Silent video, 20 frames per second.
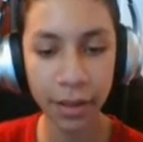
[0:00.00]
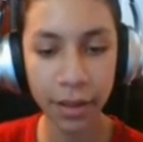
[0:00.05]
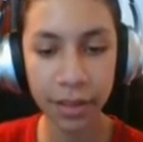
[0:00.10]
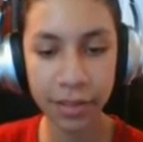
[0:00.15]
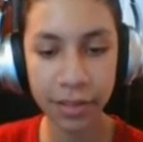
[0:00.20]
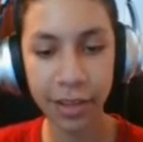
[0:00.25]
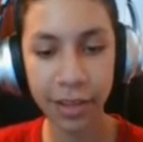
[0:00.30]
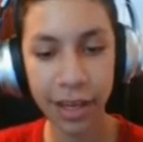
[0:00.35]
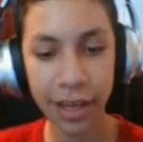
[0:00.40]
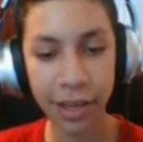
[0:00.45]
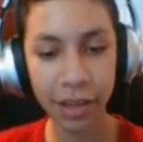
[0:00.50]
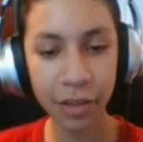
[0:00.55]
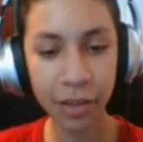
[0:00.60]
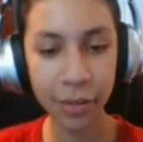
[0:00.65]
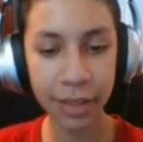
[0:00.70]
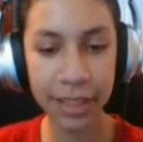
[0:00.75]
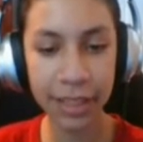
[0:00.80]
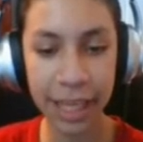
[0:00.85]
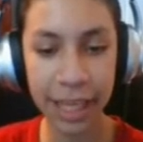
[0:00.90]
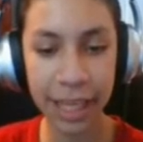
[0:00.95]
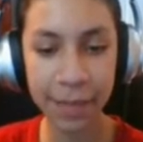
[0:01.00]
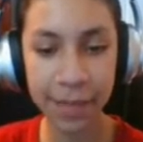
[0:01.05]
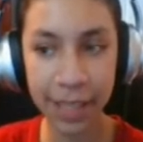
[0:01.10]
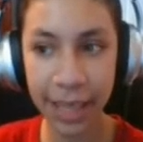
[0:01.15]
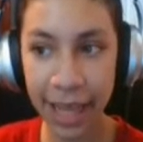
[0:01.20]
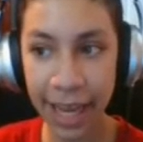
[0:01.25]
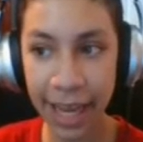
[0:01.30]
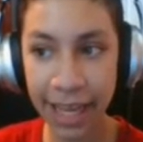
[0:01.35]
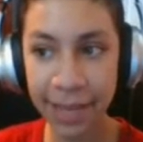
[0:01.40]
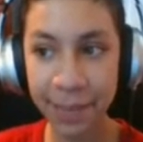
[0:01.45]
So I don't know when this game's
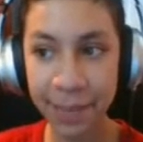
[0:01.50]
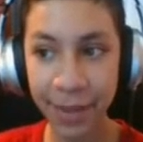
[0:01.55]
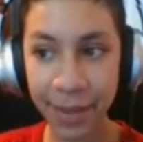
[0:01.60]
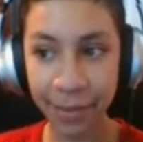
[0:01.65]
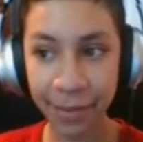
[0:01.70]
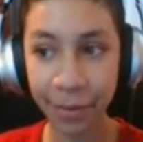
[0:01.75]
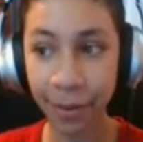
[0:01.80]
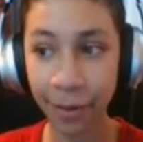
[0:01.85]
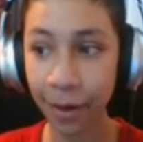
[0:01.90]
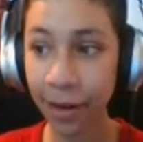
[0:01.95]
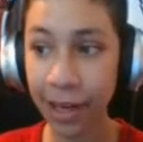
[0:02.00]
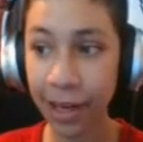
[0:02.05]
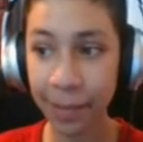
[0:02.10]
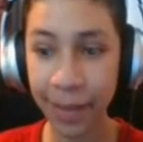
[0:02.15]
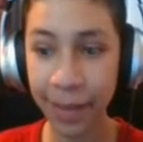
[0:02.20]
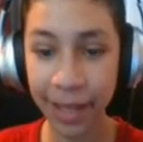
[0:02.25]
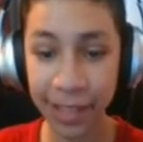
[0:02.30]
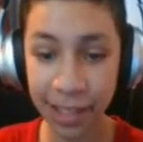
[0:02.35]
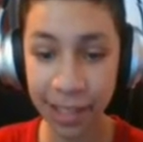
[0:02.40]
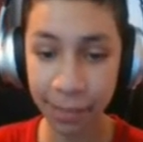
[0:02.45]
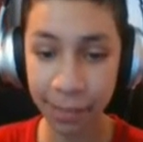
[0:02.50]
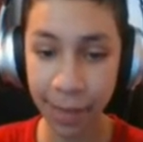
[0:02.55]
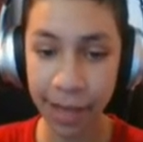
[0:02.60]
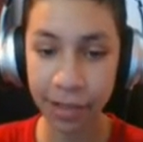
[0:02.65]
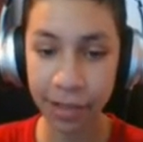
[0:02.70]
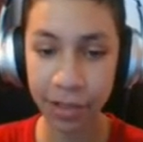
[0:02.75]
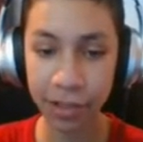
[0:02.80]
gonna end, but we're already making some major